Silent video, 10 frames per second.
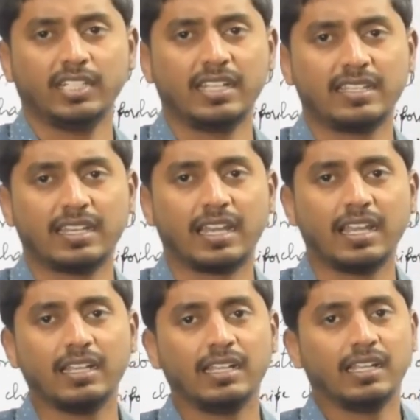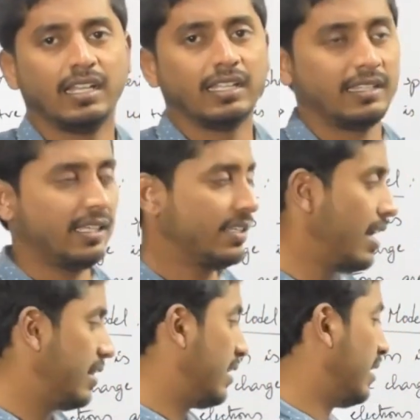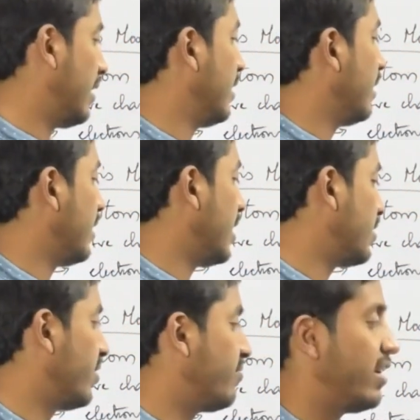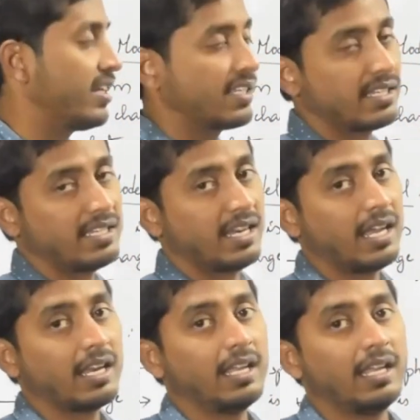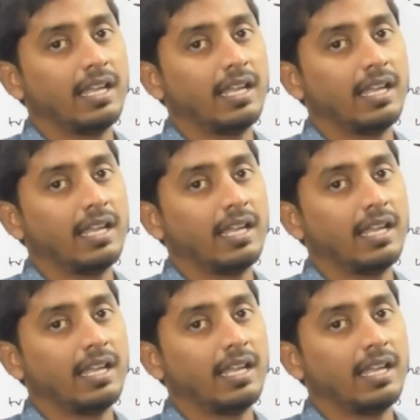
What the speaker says: Is it clear? These are the things which we discussed in our